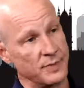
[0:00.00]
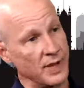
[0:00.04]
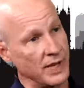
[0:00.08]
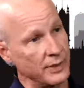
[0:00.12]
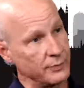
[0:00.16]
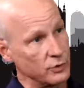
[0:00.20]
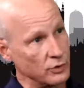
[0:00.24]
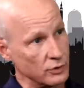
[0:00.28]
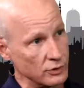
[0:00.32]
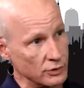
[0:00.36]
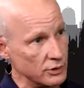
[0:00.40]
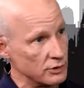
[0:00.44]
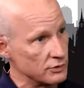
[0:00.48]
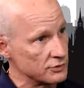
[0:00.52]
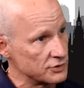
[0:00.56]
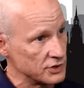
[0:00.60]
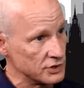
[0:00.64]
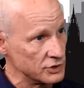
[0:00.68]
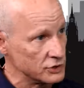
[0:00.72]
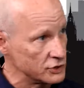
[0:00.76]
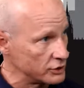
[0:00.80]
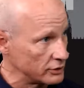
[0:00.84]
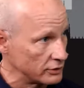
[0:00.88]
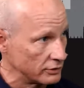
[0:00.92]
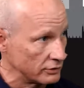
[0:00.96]
Maybe you're
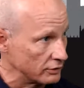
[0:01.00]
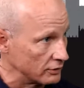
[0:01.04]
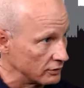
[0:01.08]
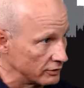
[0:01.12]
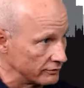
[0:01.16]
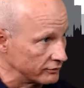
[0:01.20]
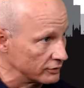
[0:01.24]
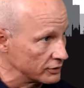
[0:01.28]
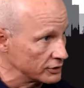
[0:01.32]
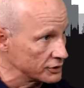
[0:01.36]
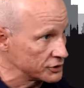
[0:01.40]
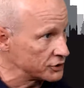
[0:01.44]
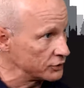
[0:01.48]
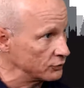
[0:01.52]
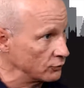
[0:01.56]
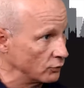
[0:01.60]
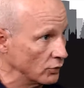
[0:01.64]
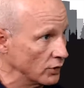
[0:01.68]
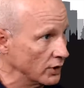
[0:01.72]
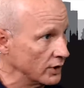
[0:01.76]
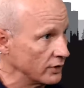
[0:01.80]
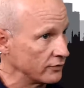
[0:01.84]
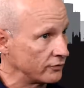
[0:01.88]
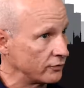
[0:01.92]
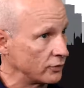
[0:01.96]
using Jira or version
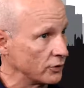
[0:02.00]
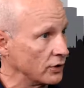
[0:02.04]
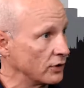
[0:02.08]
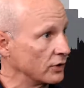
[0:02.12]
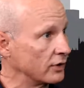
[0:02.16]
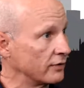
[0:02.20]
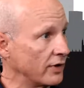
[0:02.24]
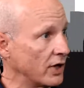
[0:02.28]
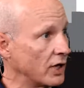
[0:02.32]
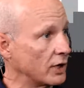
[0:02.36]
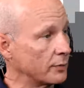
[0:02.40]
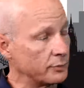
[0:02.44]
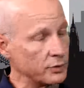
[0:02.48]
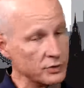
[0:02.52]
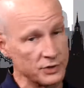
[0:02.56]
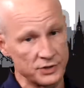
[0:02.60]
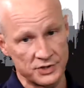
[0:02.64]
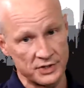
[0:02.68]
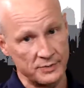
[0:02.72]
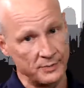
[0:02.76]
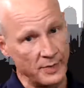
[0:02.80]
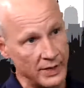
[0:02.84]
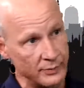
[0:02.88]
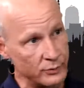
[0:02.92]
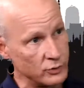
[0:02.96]
1 for your
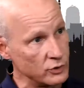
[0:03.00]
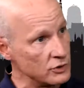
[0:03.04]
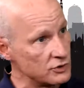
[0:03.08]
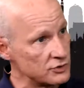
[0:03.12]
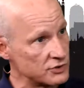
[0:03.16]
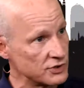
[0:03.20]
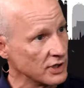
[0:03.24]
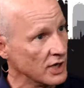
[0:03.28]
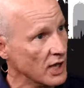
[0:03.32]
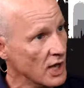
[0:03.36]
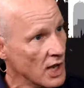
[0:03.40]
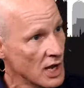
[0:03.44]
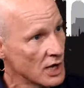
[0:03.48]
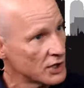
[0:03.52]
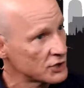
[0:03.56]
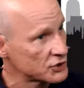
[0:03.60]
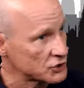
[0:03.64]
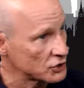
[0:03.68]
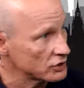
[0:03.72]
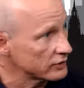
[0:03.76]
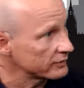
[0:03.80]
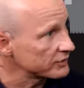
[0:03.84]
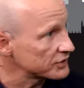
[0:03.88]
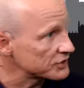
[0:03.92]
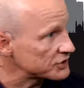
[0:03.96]
developers, and maybe you're using
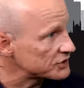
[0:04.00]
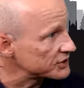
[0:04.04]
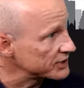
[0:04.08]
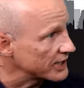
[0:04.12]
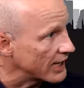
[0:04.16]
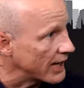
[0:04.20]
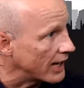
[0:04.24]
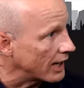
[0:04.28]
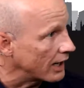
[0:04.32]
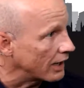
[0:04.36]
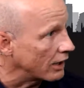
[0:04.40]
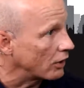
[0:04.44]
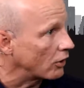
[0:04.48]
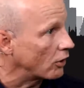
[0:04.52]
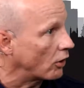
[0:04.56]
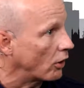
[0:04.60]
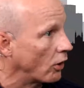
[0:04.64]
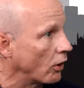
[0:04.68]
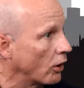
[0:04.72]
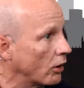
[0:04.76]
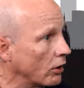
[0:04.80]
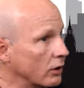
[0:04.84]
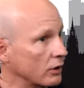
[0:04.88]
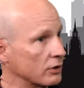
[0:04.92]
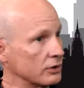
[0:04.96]
ServiceNow
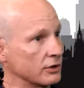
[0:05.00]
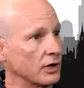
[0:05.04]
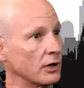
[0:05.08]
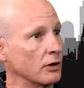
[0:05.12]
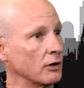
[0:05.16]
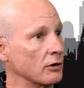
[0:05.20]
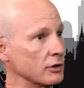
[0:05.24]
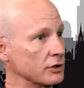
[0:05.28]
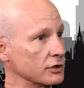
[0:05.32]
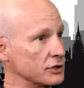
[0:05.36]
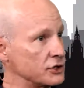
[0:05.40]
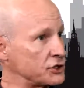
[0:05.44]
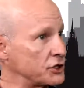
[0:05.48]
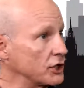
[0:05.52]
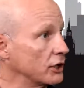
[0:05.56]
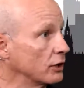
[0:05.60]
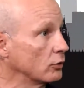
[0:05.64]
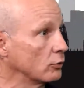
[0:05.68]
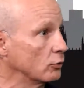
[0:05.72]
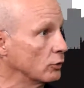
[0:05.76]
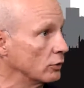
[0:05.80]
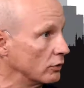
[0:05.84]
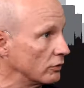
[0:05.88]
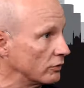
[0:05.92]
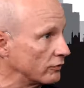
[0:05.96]
or
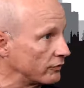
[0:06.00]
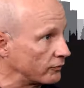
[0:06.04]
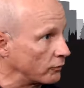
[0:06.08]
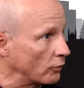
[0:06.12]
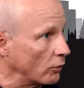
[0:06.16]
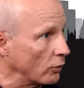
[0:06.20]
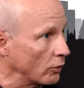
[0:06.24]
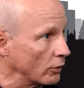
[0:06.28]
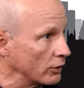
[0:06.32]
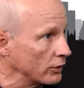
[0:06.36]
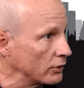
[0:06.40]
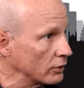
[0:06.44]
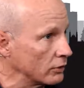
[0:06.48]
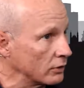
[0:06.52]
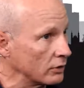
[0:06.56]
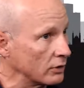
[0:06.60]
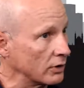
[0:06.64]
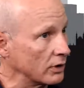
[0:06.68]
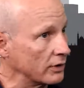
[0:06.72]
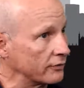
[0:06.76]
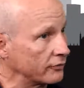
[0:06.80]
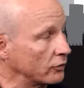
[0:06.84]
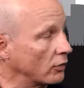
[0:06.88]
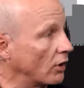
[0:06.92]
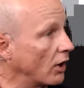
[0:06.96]

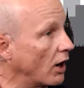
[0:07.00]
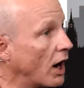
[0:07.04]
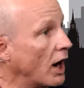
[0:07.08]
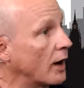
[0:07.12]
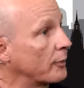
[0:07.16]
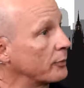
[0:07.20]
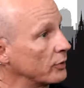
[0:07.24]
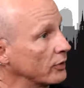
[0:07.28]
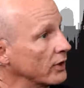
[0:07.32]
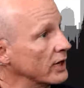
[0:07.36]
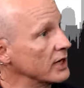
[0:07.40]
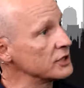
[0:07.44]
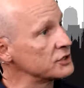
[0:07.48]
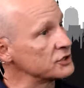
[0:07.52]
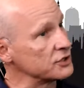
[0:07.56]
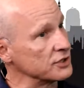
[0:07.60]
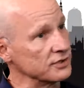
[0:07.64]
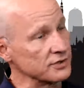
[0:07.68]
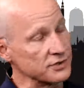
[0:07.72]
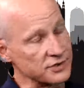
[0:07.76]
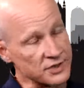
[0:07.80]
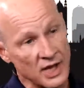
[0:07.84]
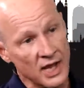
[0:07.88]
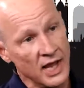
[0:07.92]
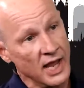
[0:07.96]
Sharewolf for
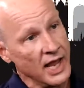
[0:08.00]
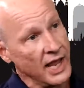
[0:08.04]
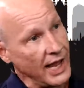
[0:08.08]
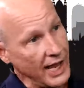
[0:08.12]
operations.